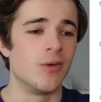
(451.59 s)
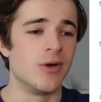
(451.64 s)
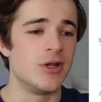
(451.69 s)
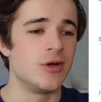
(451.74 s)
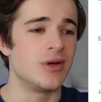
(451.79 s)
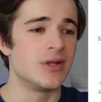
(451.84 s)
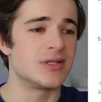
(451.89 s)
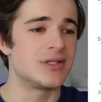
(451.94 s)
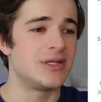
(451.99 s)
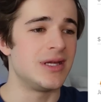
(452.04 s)
And
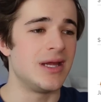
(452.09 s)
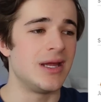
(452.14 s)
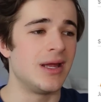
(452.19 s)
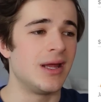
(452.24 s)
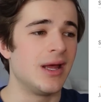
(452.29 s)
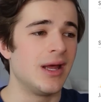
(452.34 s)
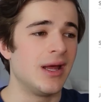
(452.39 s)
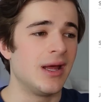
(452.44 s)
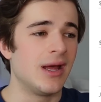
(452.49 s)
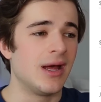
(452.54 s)
you can
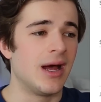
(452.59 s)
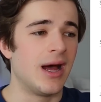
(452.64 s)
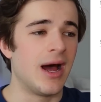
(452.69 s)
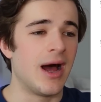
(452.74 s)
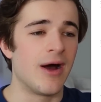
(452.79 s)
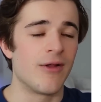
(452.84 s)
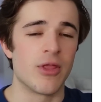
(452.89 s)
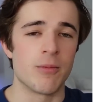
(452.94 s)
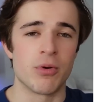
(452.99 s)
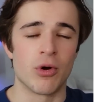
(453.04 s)
see
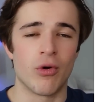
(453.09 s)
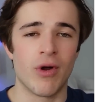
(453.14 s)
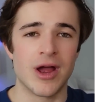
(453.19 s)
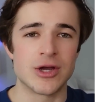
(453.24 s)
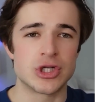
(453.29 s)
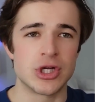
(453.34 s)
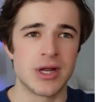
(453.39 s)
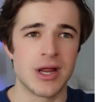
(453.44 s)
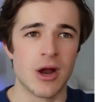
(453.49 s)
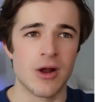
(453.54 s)
the
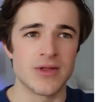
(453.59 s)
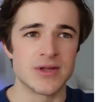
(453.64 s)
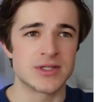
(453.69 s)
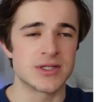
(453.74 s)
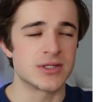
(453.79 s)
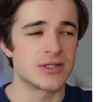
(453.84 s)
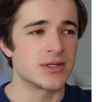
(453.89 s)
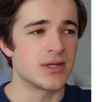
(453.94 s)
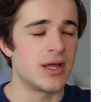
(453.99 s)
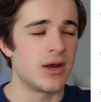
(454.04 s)
progression here. This
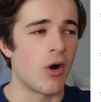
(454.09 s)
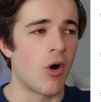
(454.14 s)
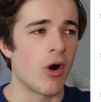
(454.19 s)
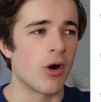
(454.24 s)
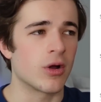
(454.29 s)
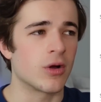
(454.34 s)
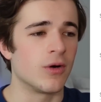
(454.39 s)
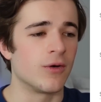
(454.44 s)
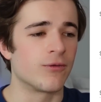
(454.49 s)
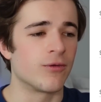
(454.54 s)
is an
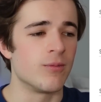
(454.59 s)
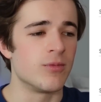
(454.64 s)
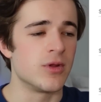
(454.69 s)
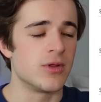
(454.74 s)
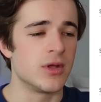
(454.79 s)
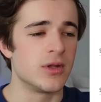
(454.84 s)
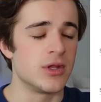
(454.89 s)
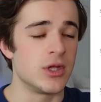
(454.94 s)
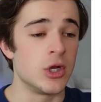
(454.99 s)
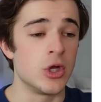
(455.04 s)
article from
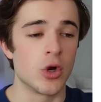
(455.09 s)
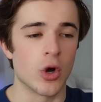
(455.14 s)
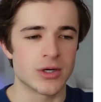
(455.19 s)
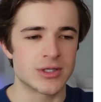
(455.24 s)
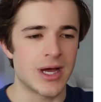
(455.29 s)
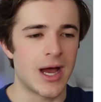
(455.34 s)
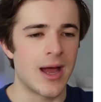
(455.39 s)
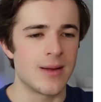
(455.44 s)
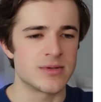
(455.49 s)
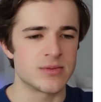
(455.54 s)
the New York
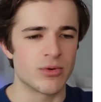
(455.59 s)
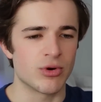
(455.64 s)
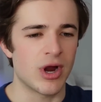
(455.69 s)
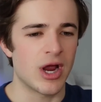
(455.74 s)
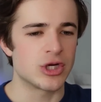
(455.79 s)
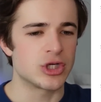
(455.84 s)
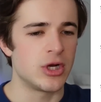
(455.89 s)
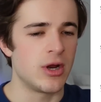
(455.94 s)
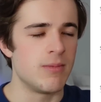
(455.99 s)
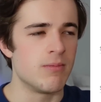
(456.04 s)
Times,
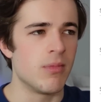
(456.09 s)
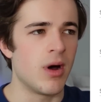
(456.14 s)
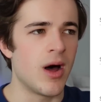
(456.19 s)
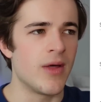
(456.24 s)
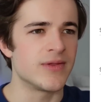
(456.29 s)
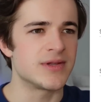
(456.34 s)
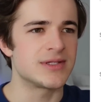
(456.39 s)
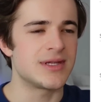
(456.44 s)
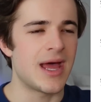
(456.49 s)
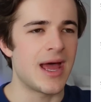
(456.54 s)
progression in
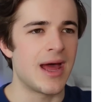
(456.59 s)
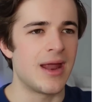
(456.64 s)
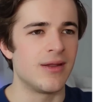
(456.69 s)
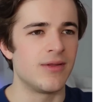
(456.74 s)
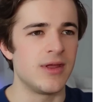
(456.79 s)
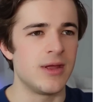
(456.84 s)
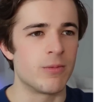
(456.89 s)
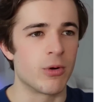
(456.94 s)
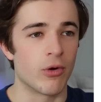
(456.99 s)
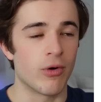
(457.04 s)
months, and
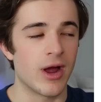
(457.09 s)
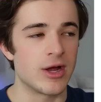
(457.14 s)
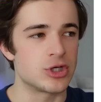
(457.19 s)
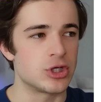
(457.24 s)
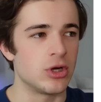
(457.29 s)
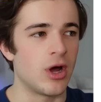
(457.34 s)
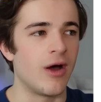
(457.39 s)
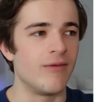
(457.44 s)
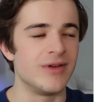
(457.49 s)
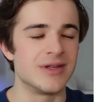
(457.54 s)
the
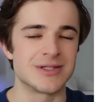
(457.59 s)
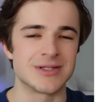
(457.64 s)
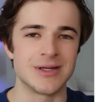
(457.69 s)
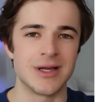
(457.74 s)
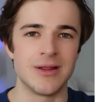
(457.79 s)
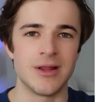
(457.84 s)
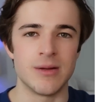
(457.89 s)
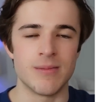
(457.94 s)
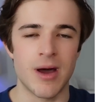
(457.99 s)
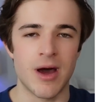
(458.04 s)
progression
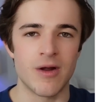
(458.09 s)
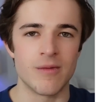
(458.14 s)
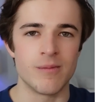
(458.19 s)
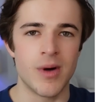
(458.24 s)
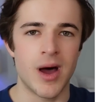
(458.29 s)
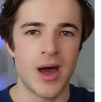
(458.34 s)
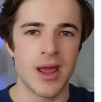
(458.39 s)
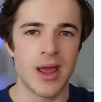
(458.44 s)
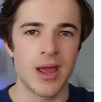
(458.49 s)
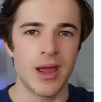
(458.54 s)
obviously in the amount of
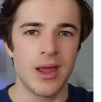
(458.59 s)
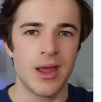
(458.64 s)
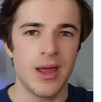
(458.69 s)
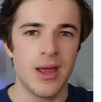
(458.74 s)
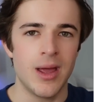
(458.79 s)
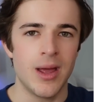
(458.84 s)
money.